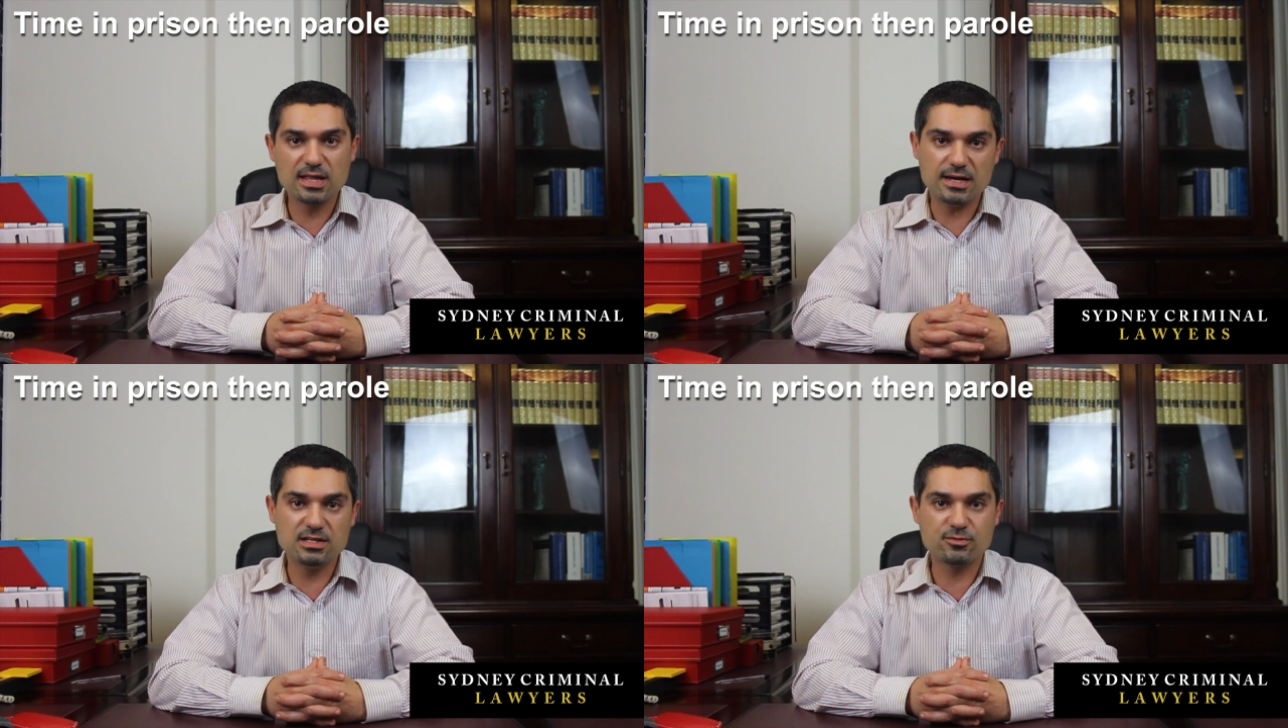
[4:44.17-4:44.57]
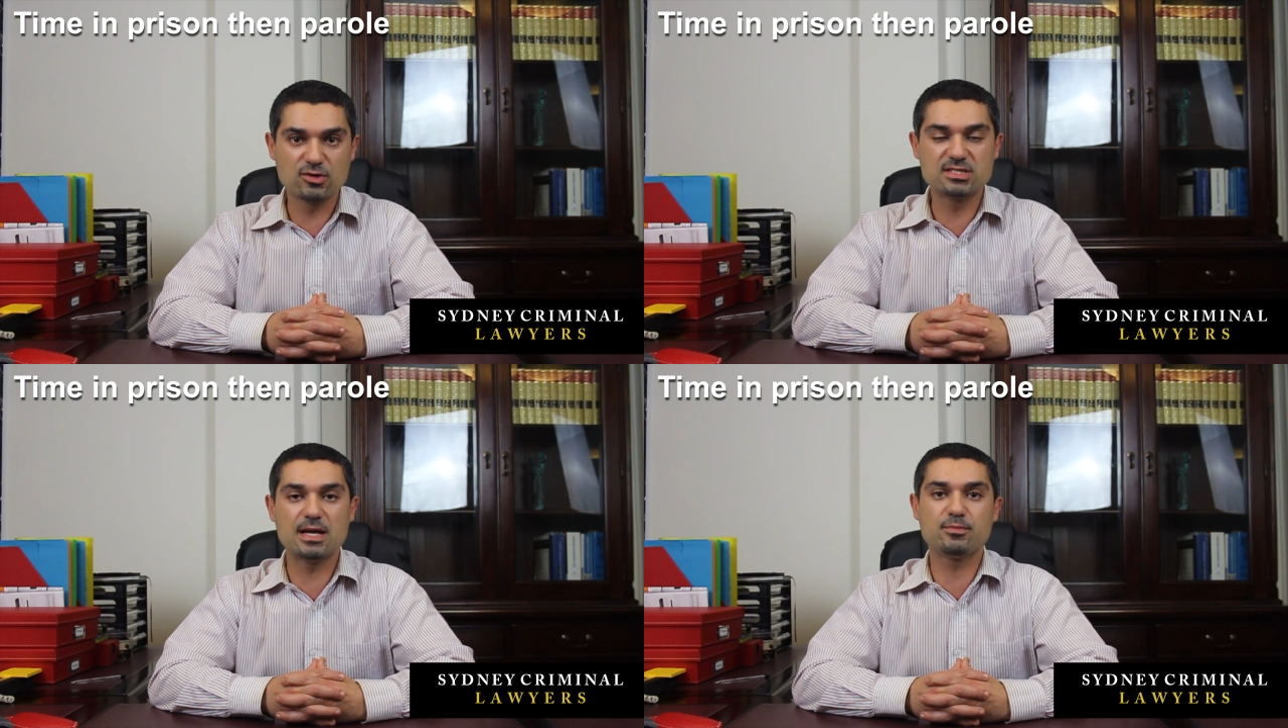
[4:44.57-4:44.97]
That is,
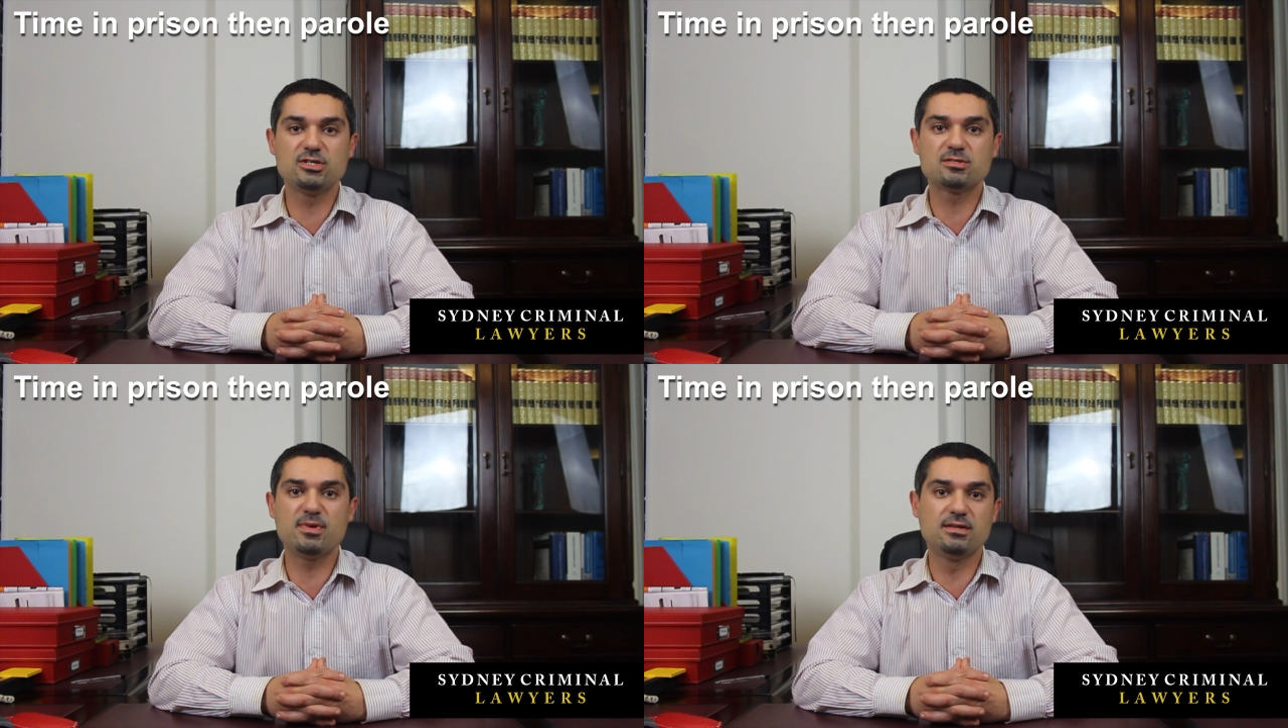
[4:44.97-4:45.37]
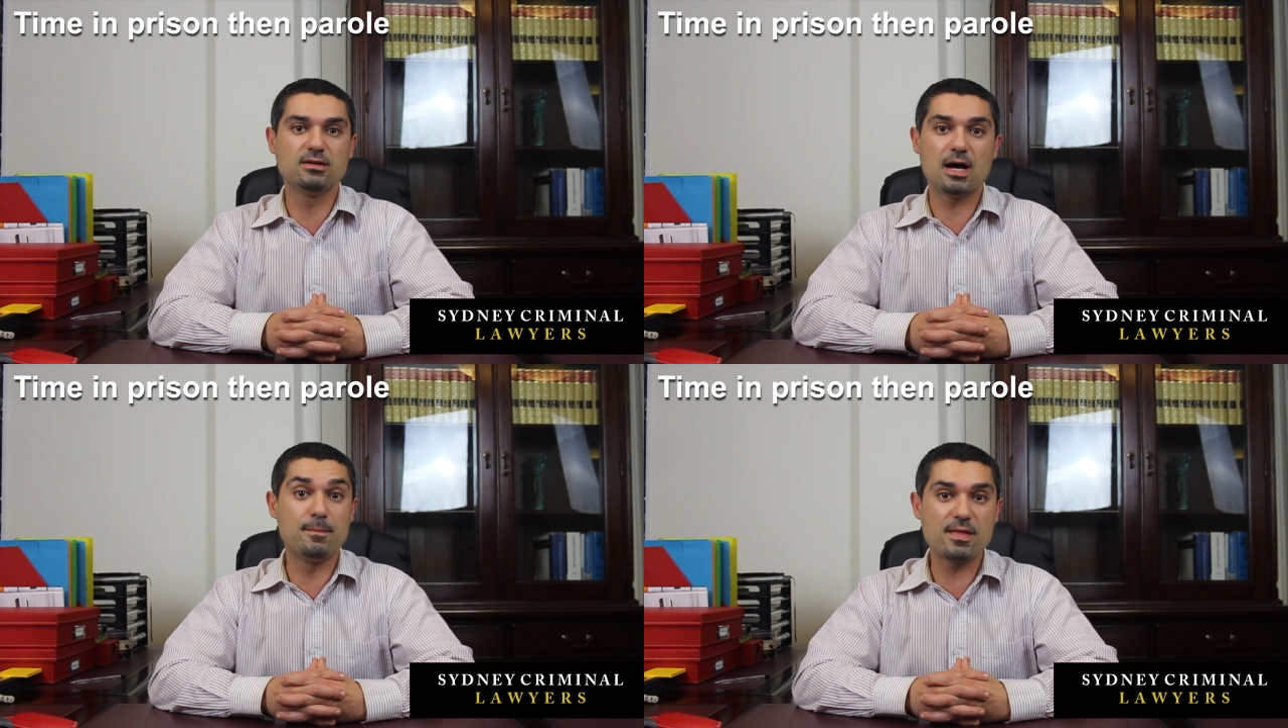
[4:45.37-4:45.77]
for example, you
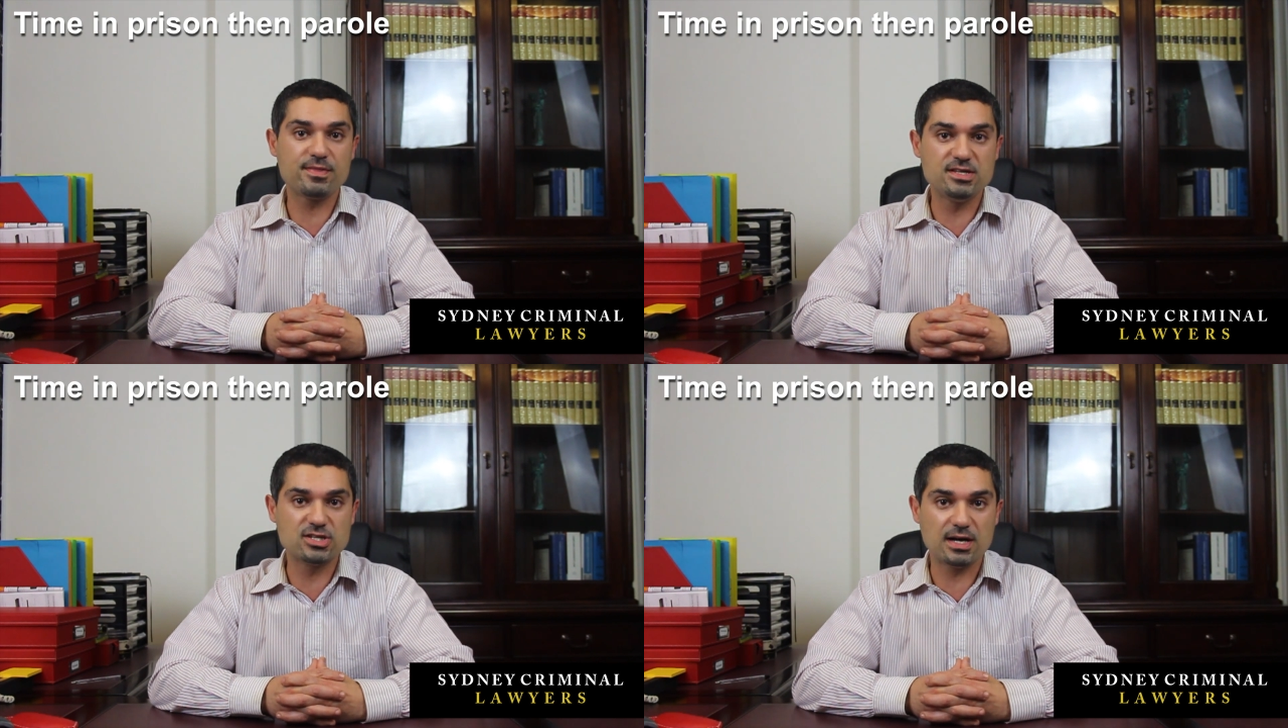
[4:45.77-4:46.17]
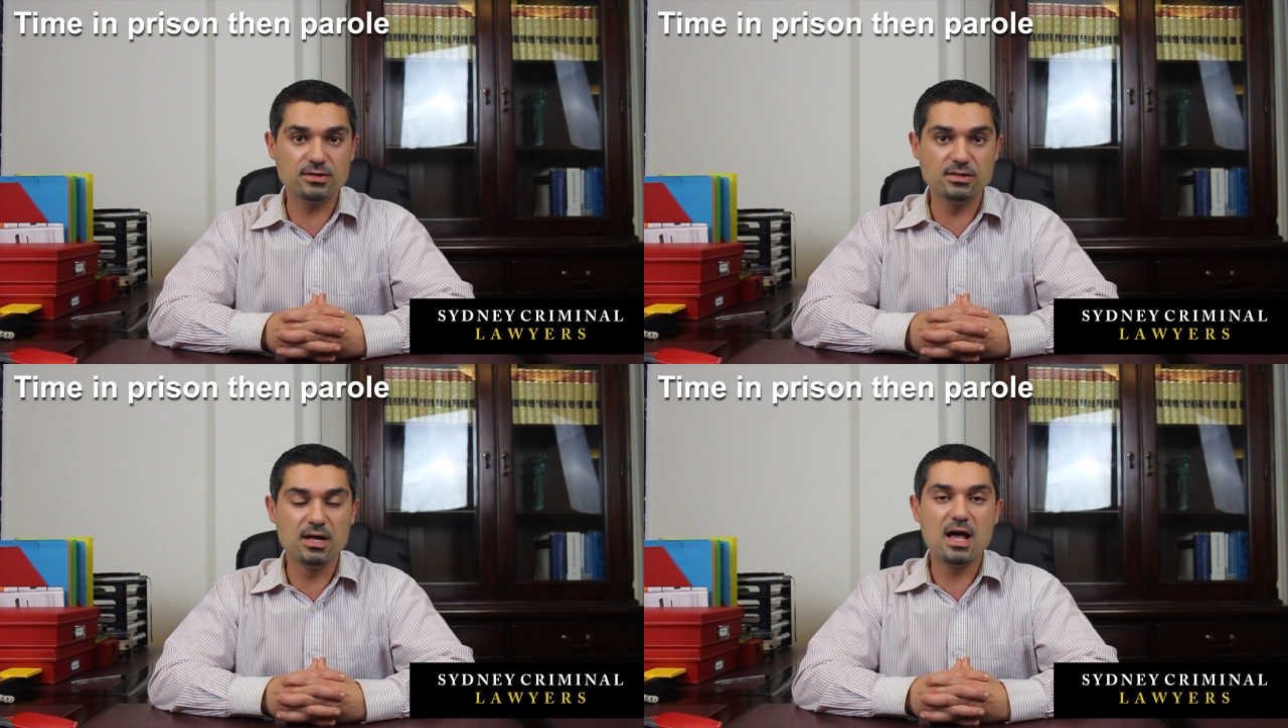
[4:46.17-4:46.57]
spend a month in
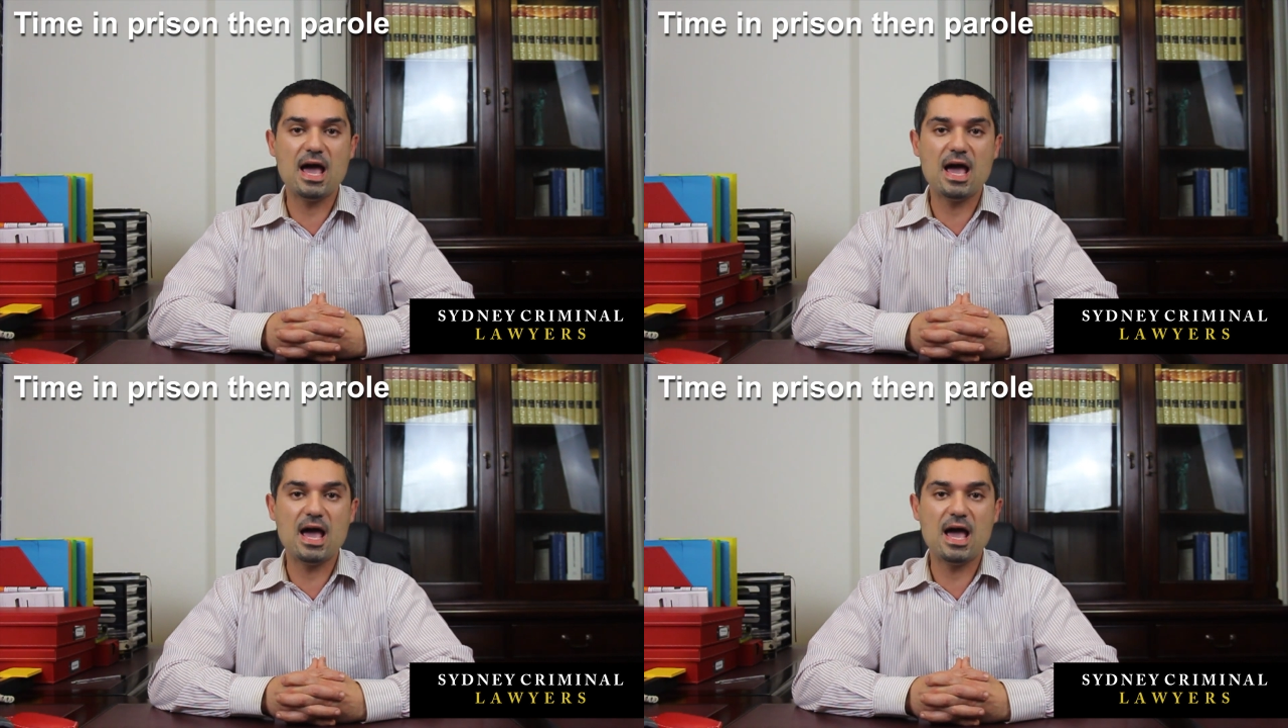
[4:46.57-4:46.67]
jail